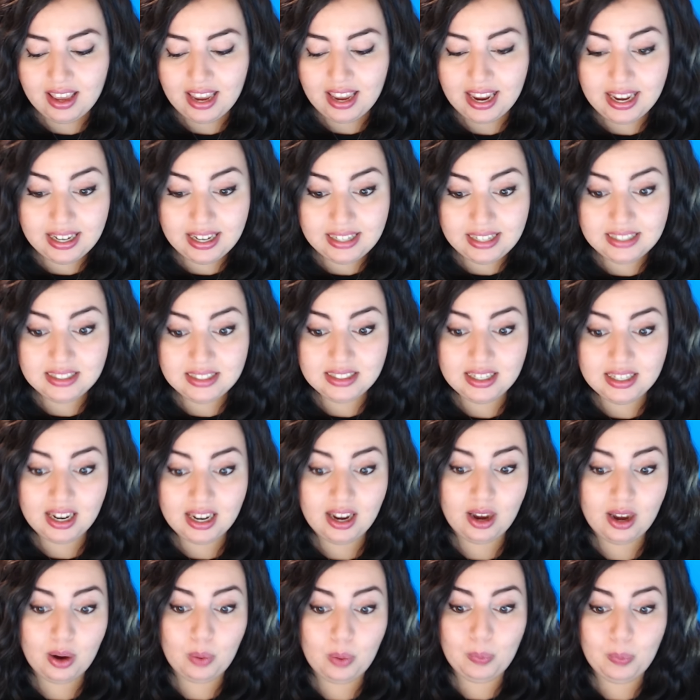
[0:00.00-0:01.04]

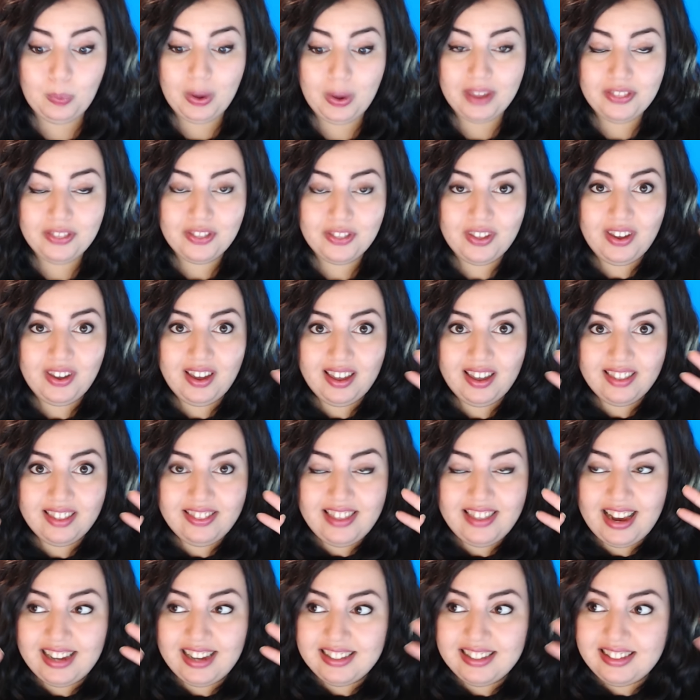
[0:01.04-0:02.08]
And with
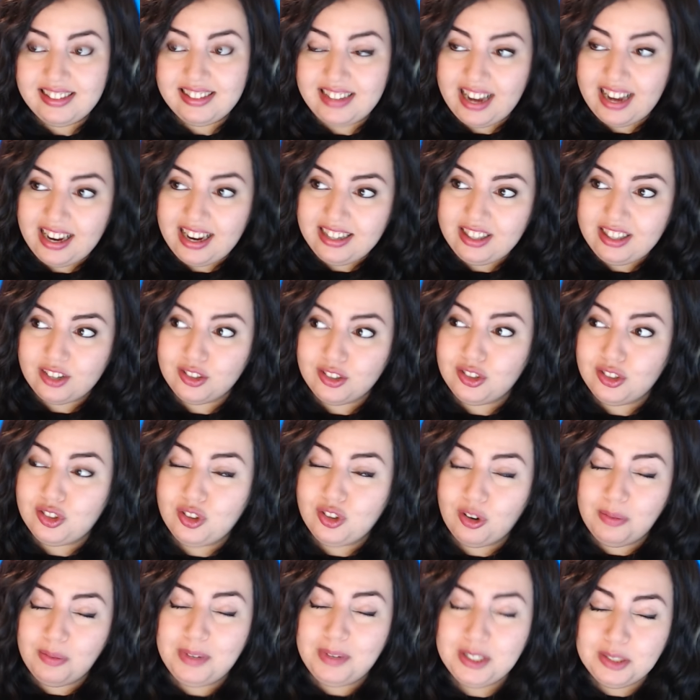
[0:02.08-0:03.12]
that said, there's
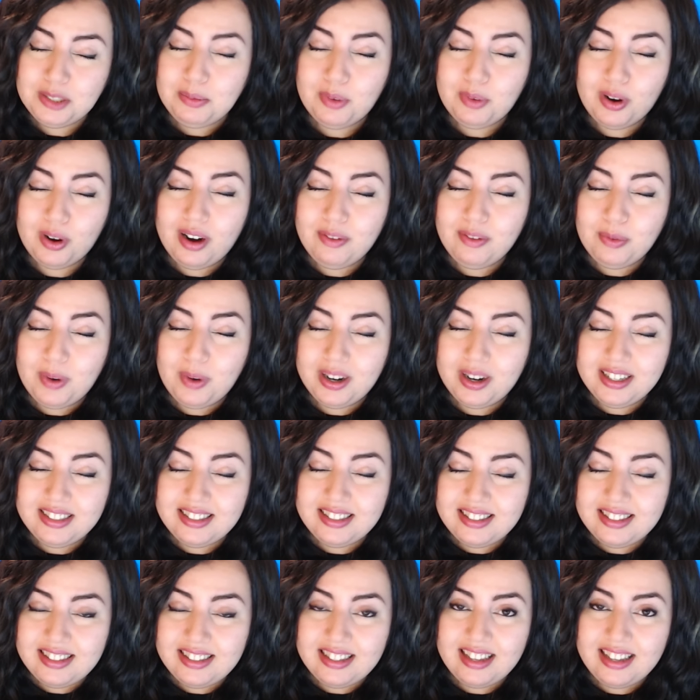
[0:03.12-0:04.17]
so much more I've wanted
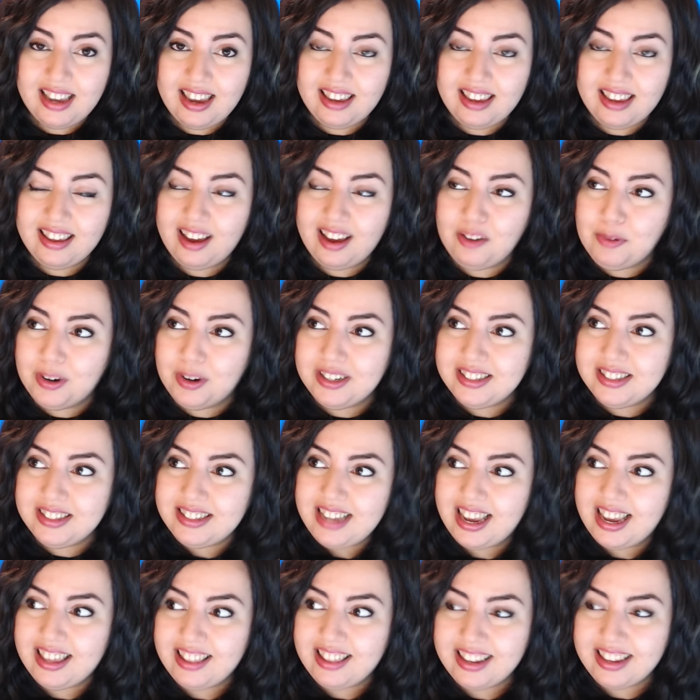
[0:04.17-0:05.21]
to say. I want to
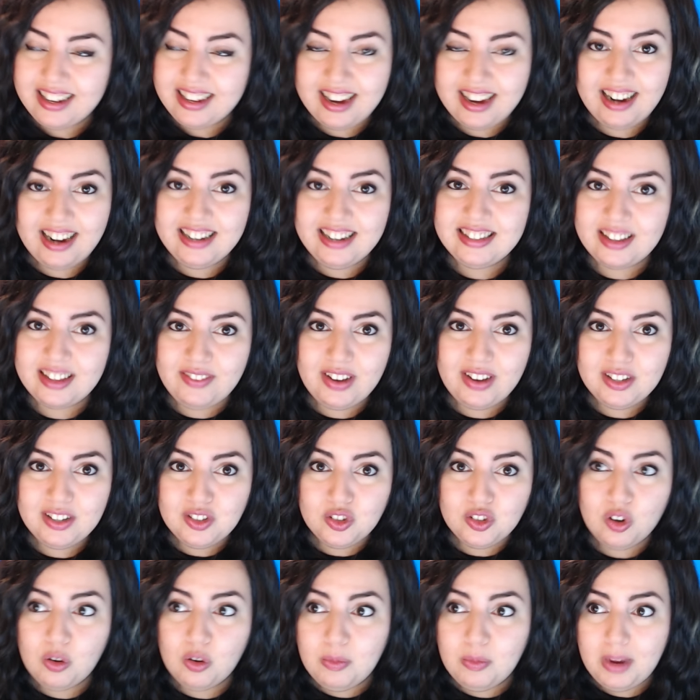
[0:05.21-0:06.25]
say, like, guys, I've had
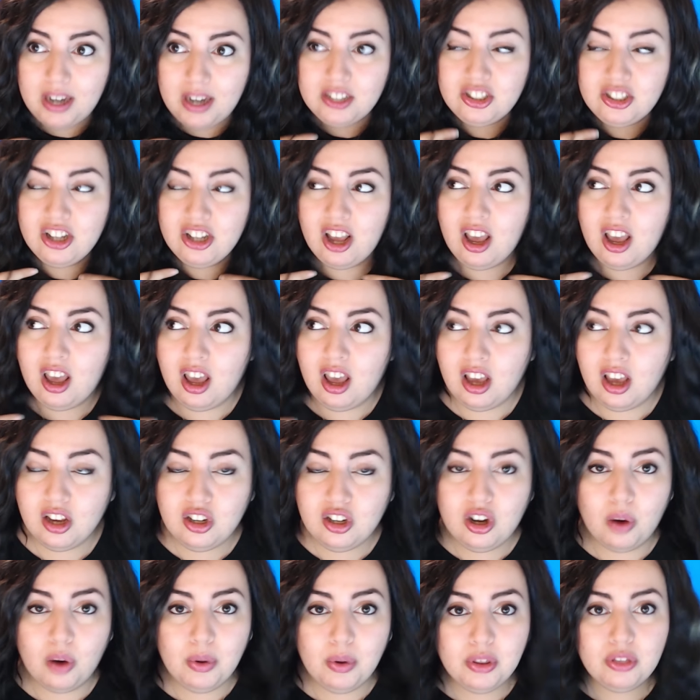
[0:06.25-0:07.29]
so much
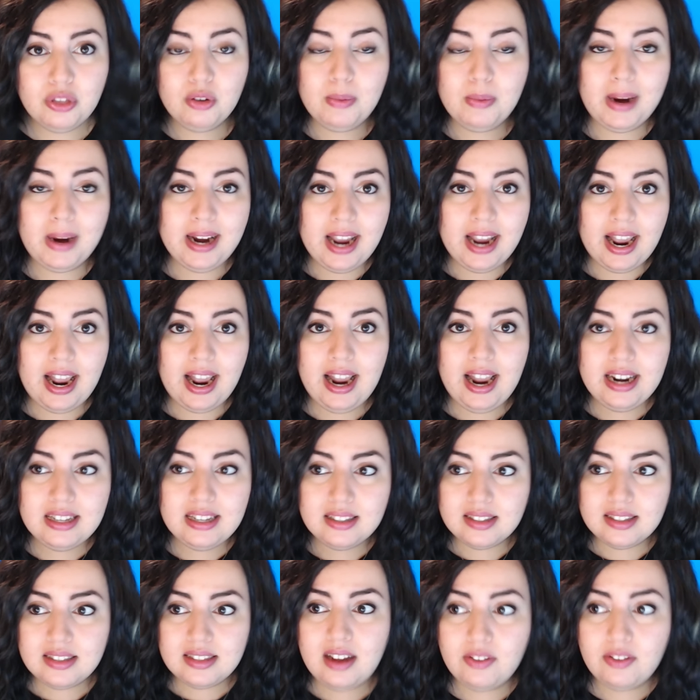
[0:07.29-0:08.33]
going through my head and
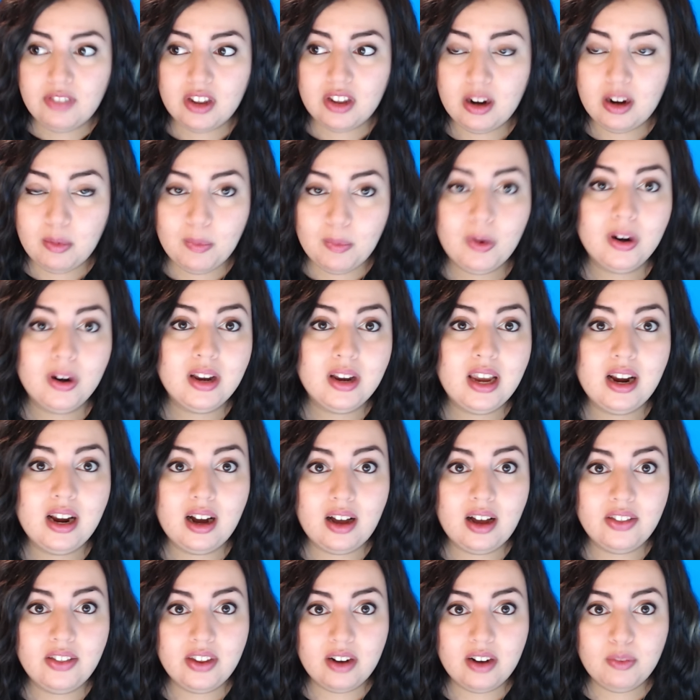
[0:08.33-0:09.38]
stuff that I'm working
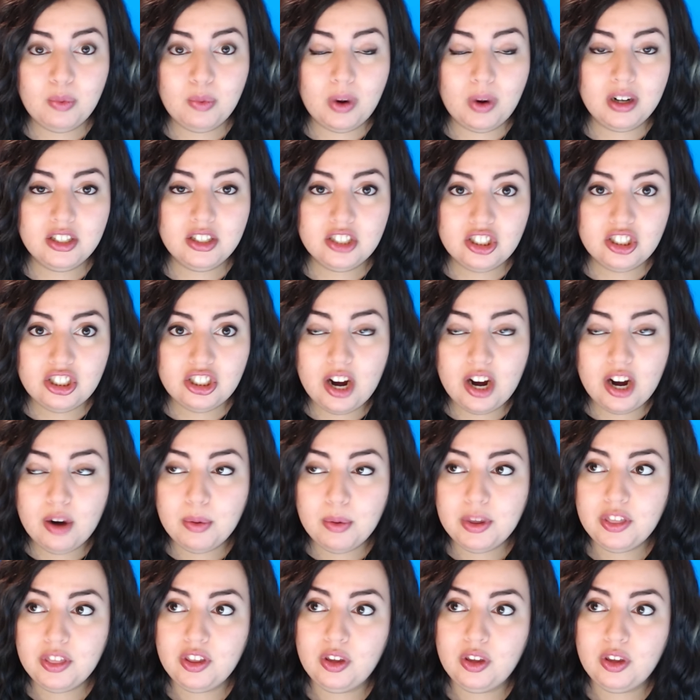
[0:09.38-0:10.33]
on that I've wanted to share with